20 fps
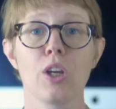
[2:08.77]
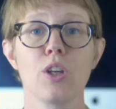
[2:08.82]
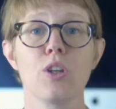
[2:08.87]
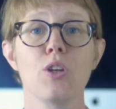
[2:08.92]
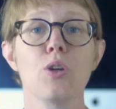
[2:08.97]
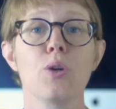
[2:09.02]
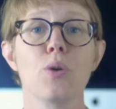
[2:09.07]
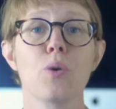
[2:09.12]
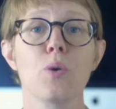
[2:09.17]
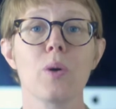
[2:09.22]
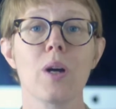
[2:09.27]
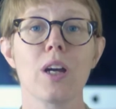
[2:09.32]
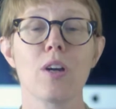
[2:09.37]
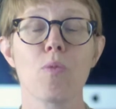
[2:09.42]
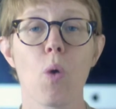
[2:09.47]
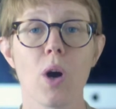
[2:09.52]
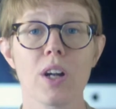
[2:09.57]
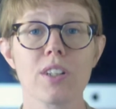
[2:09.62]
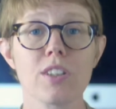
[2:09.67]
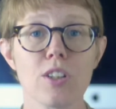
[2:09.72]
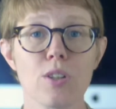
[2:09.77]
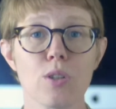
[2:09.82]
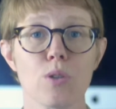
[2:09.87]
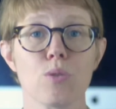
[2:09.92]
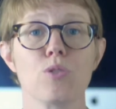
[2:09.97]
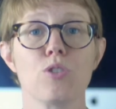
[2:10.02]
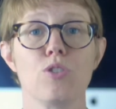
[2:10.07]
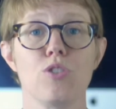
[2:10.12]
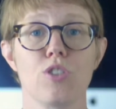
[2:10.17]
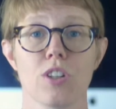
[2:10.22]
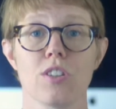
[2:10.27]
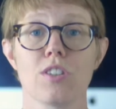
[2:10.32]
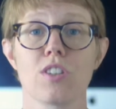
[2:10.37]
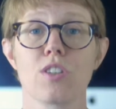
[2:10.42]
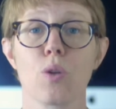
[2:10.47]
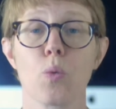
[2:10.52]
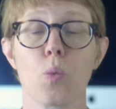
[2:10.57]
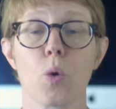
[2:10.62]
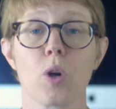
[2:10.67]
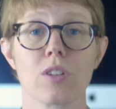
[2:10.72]
you want to use
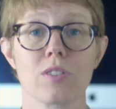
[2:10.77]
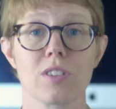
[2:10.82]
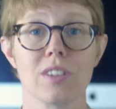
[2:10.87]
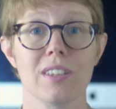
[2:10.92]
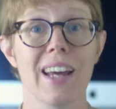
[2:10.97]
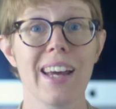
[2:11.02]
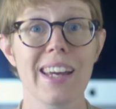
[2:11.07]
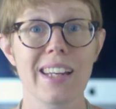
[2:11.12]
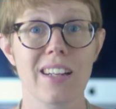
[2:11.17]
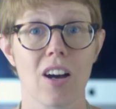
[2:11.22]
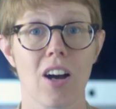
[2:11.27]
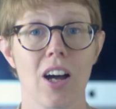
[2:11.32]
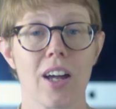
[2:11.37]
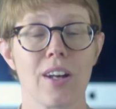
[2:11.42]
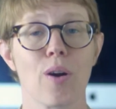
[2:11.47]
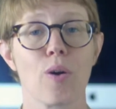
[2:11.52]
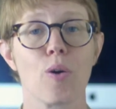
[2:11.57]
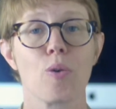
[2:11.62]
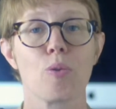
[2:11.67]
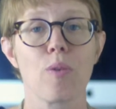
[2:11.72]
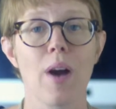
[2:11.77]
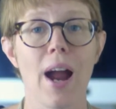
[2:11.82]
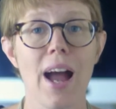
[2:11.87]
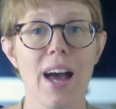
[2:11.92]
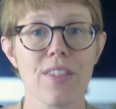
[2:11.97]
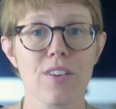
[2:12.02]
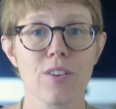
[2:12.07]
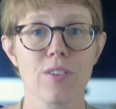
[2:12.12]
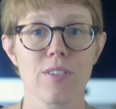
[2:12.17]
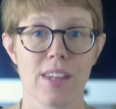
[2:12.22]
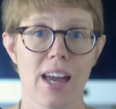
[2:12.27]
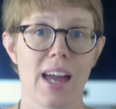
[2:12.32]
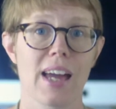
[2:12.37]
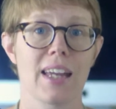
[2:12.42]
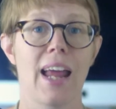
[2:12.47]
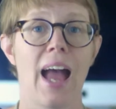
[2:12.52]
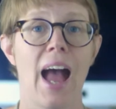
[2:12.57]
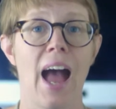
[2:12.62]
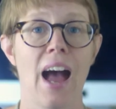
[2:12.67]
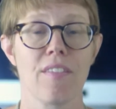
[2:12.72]
just the words Nikon rather
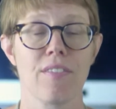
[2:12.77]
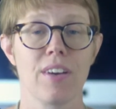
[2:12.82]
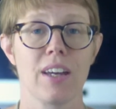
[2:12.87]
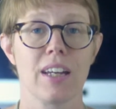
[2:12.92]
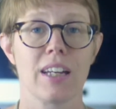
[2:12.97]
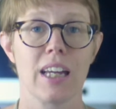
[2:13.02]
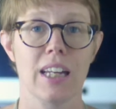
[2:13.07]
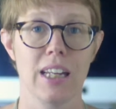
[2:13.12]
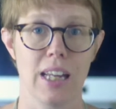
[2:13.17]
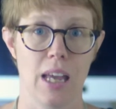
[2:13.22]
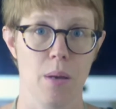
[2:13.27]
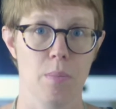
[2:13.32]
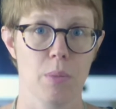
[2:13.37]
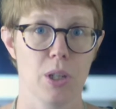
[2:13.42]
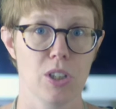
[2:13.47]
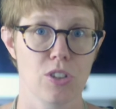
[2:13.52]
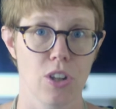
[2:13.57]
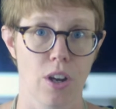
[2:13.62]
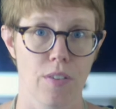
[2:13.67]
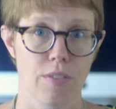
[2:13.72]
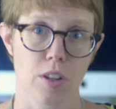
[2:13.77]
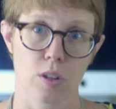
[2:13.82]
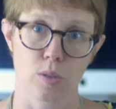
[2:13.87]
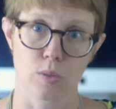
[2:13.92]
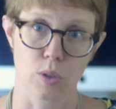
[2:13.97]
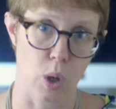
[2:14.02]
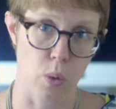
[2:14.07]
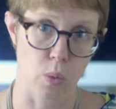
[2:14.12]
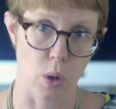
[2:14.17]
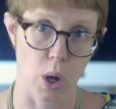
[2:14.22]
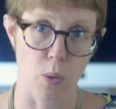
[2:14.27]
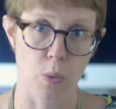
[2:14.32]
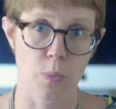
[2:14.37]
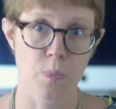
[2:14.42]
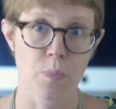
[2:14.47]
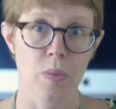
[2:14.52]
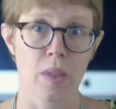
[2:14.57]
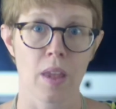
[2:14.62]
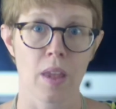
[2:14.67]
than having an image of their logo,